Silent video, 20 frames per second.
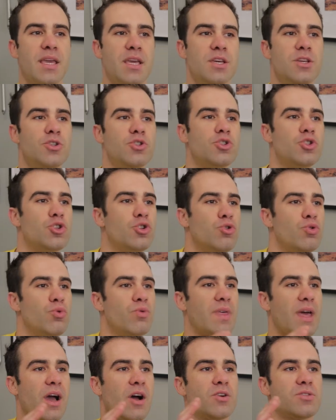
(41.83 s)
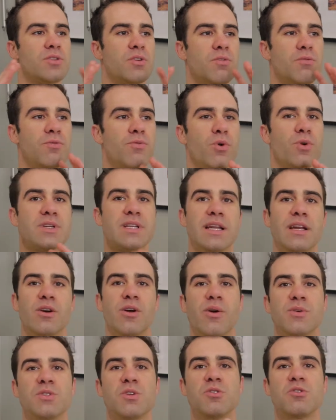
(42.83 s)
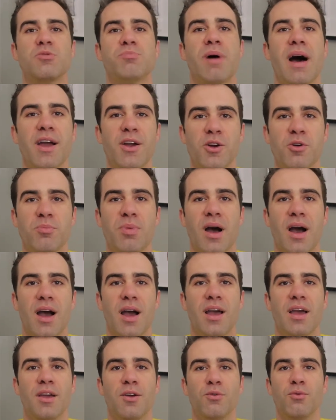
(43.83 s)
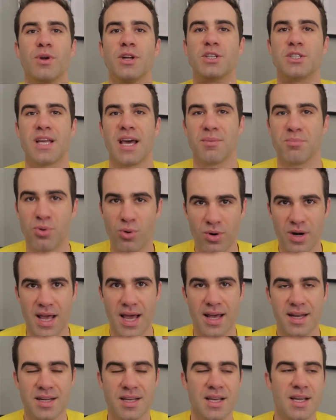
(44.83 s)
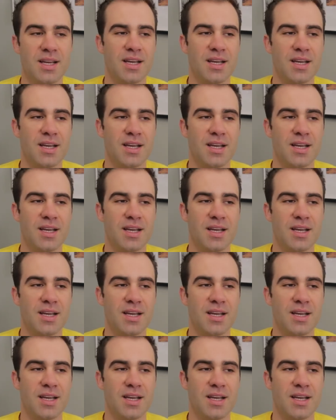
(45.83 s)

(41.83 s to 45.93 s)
in 2014 and I was inspired by Rich Dad Poor Dad